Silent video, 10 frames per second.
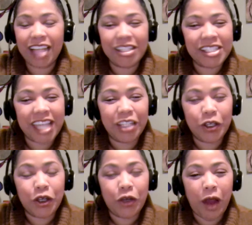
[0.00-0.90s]
understand
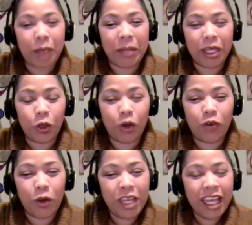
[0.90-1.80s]
you grew up in
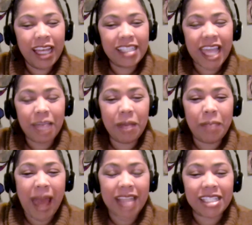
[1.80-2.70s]
Louisville. Take me
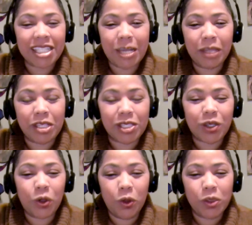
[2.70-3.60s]
back to some of the
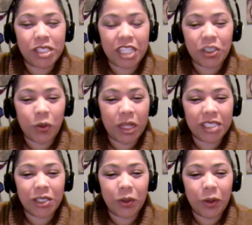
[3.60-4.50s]
schools that you
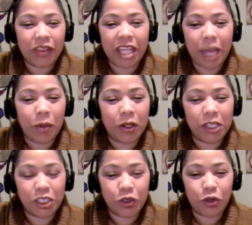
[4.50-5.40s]
went to and the
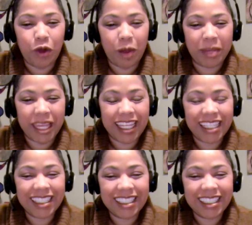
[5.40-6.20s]
neighborhood you grew up in.